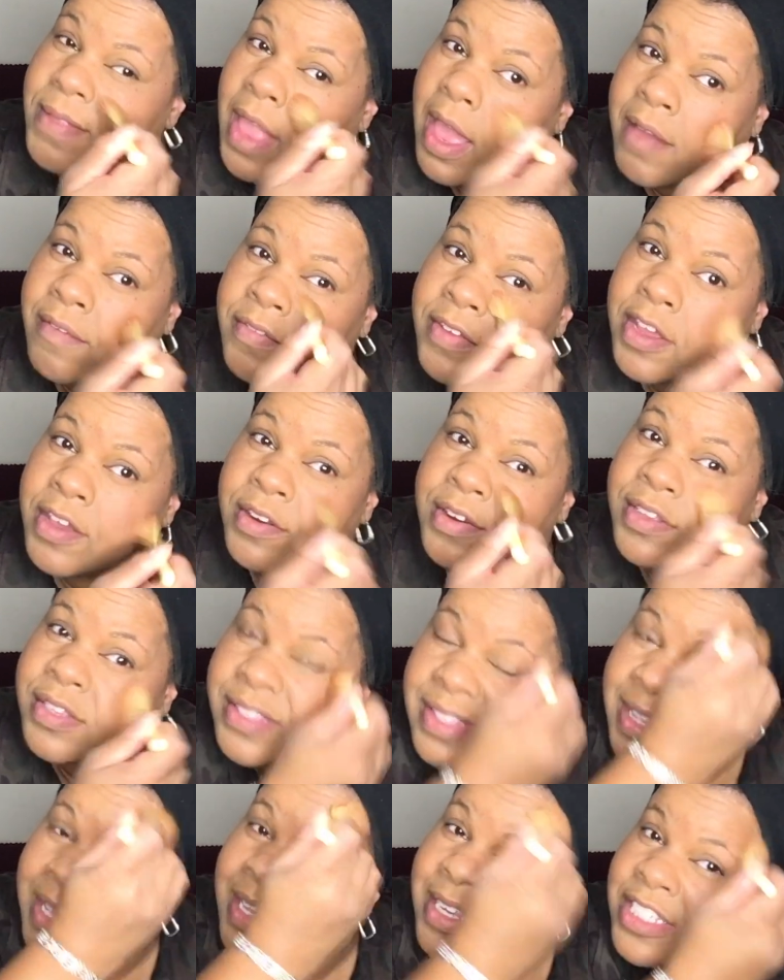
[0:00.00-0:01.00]
I've
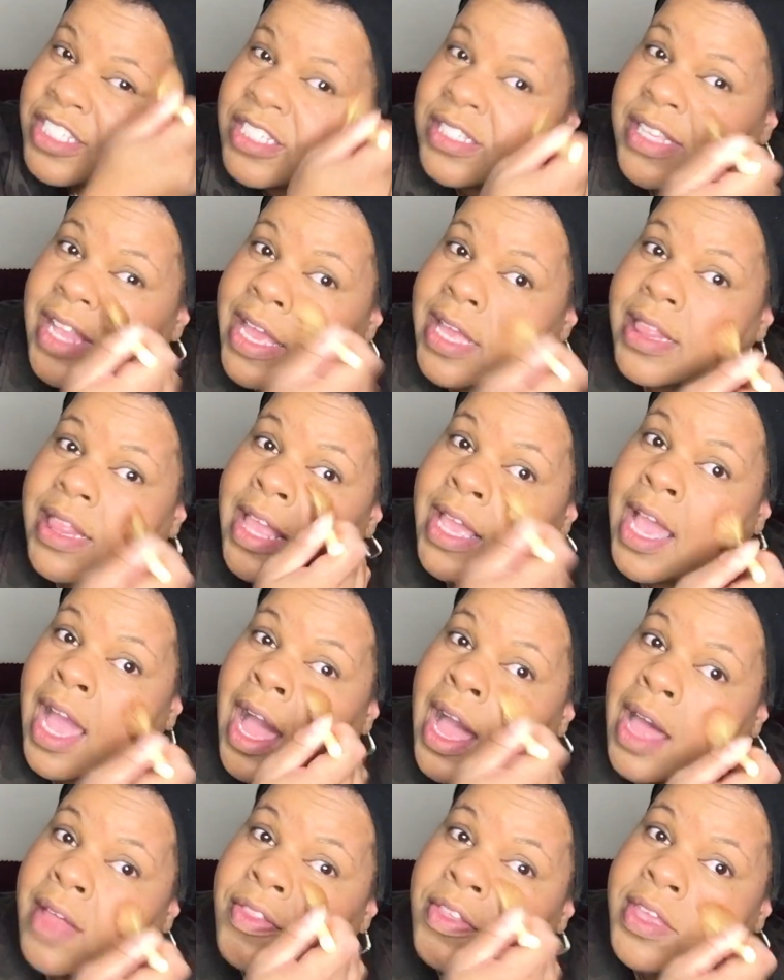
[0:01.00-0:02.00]
noticed that just like
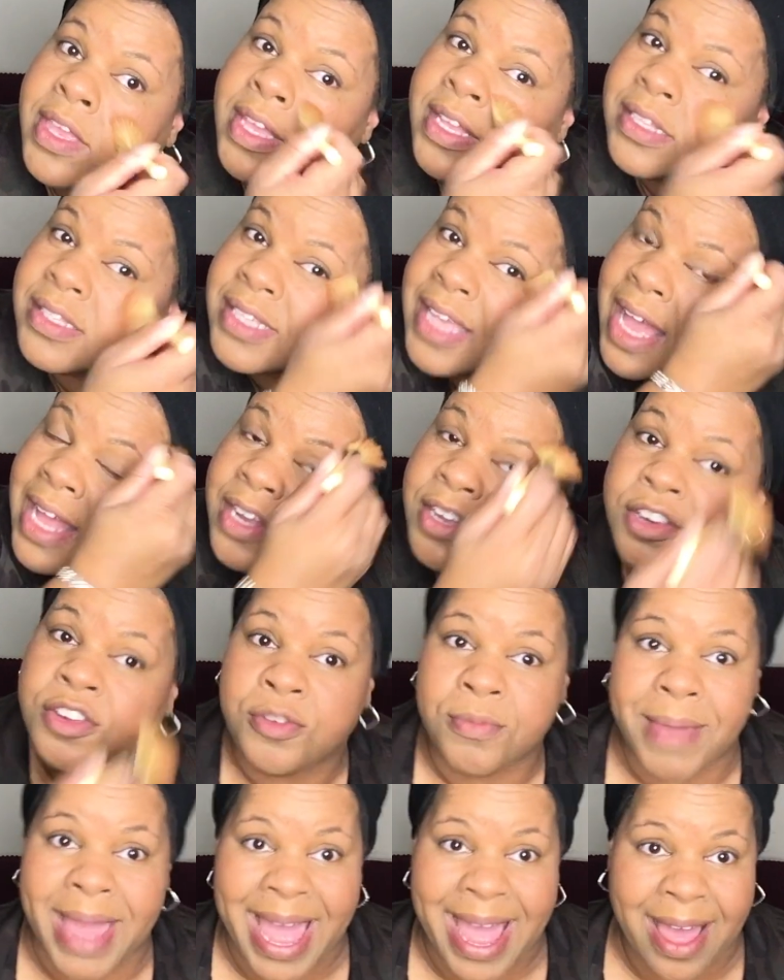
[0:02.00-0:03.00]
the kids got
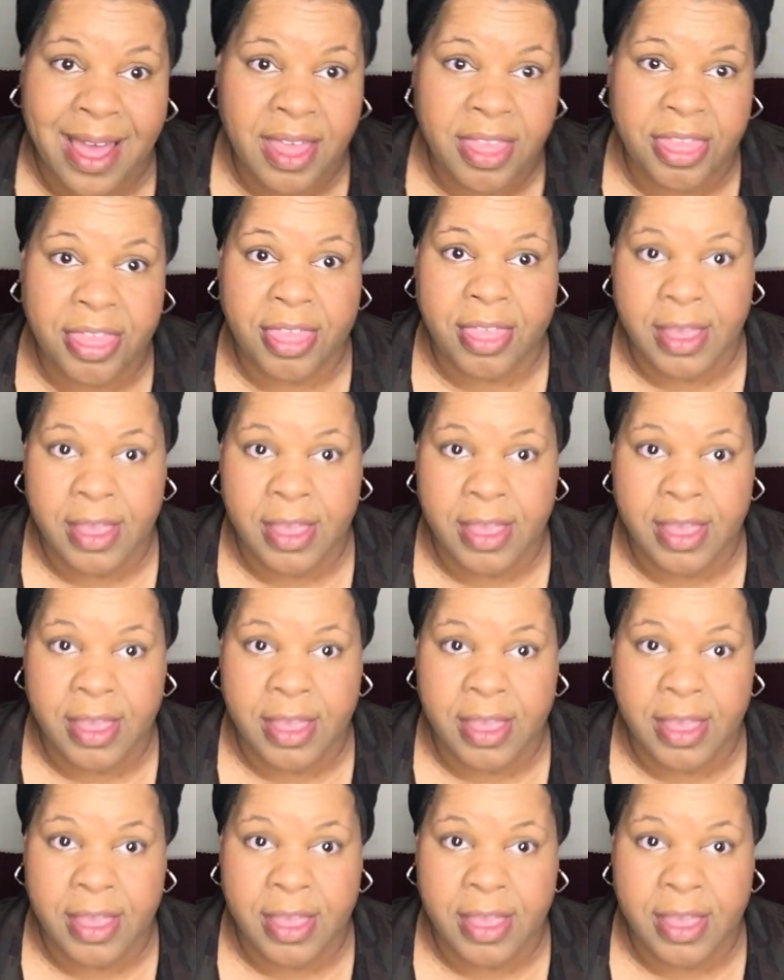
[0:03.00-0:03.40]
new math